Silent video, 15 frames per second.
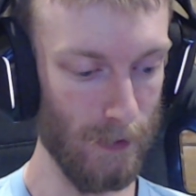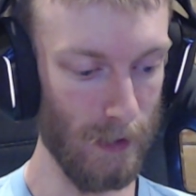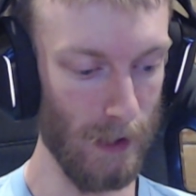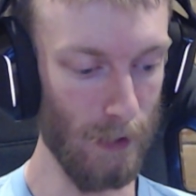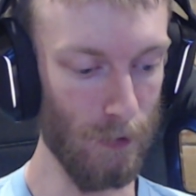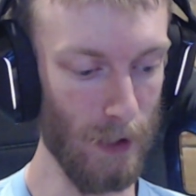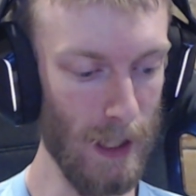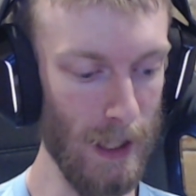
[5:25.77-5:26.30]

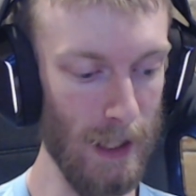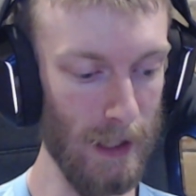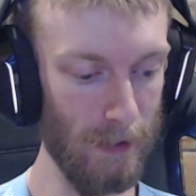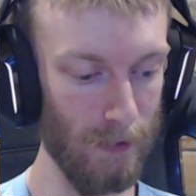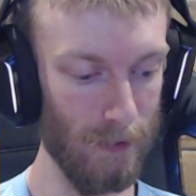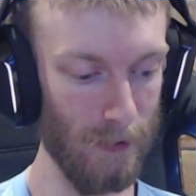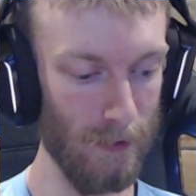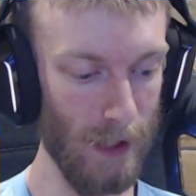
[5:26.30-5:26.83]
If
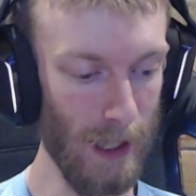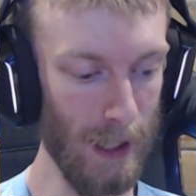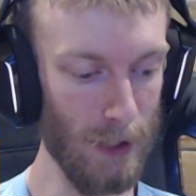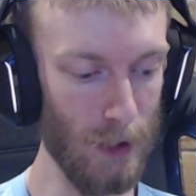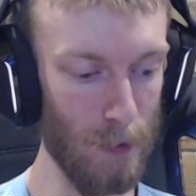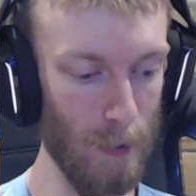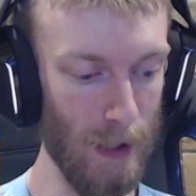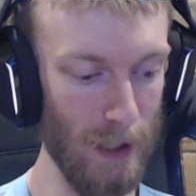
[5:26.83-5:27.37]
they
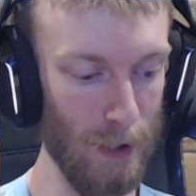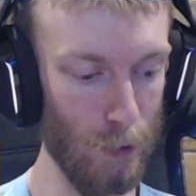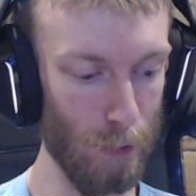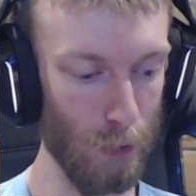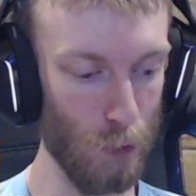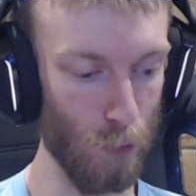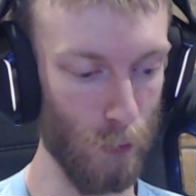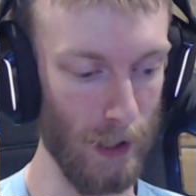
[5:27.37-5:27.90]
X-speed to
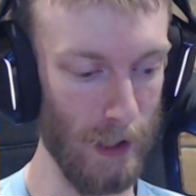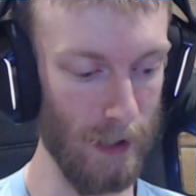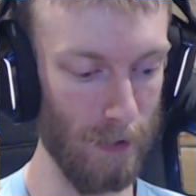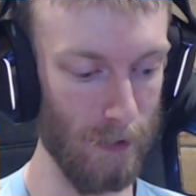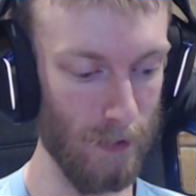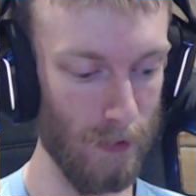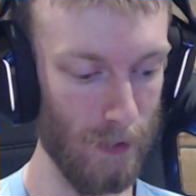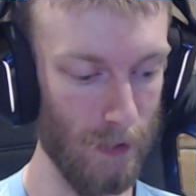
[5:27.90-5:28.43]
retreat...
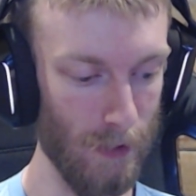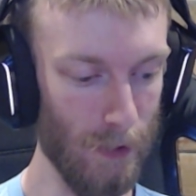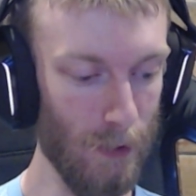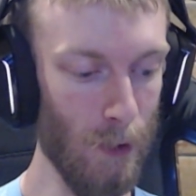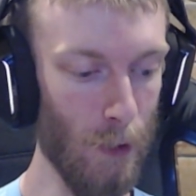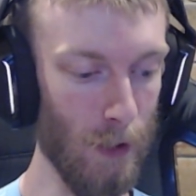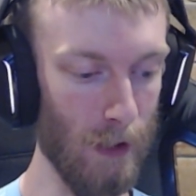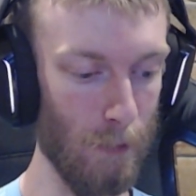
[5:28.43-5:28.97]

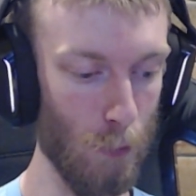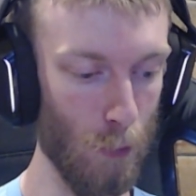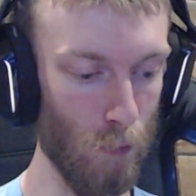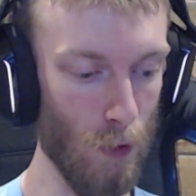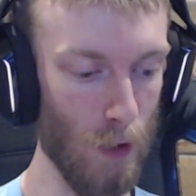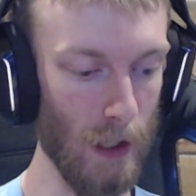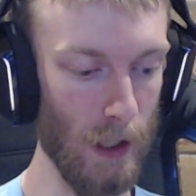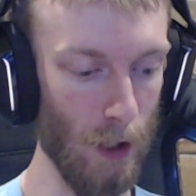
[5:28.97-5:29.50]
No, they've gone
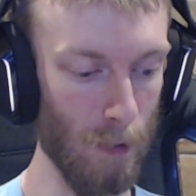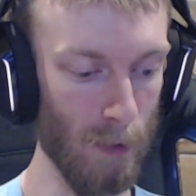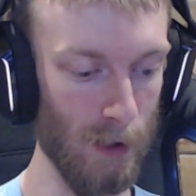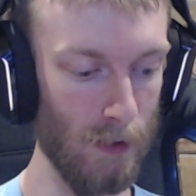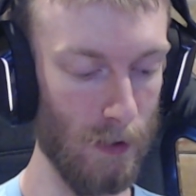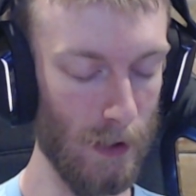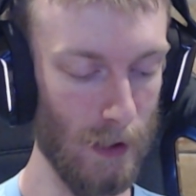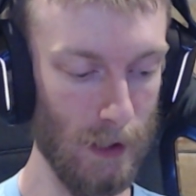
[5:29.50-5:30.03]
Rocky Helmet.
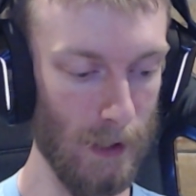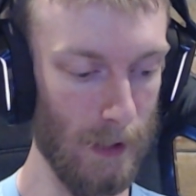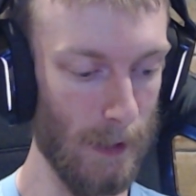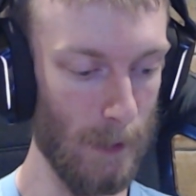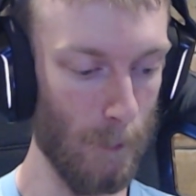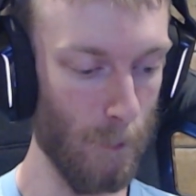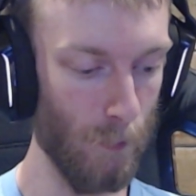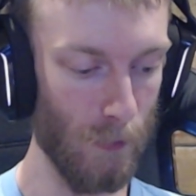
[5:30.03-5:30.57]

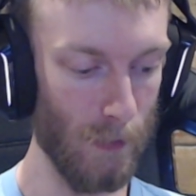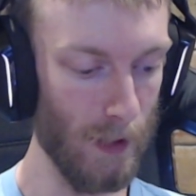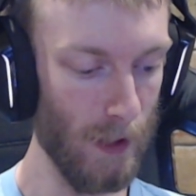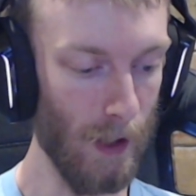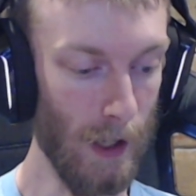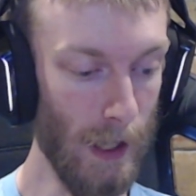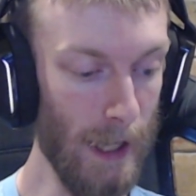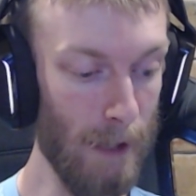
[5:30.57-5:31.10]

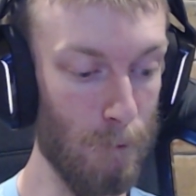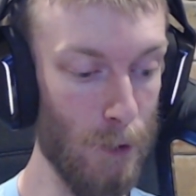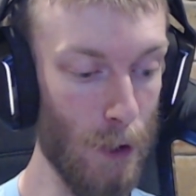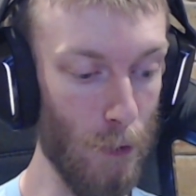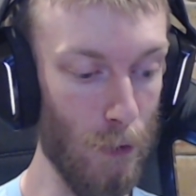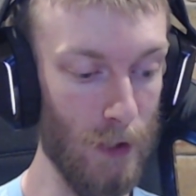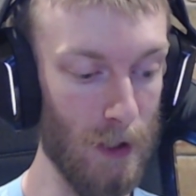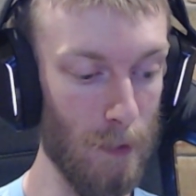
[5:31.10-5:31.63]
I have
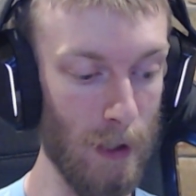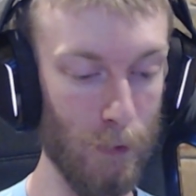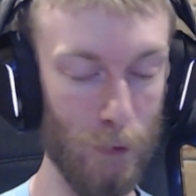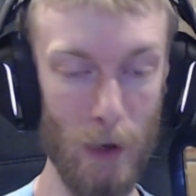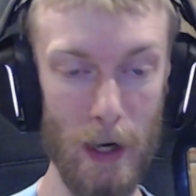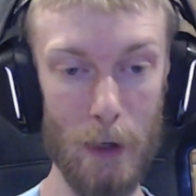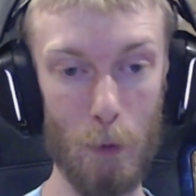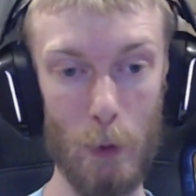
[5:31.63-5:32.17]
nothing to be
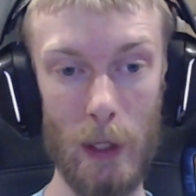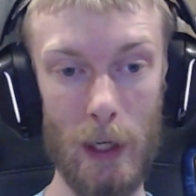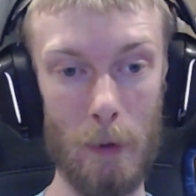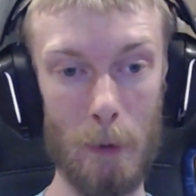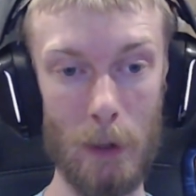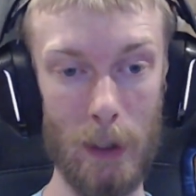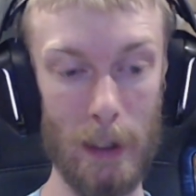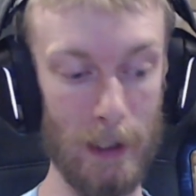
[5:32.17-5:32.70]
afraid of with
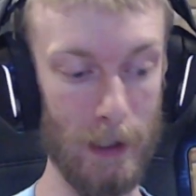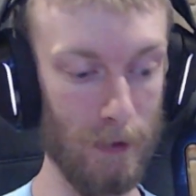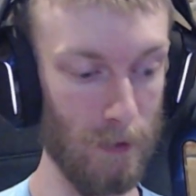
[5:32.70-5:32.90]
Hitmonlee.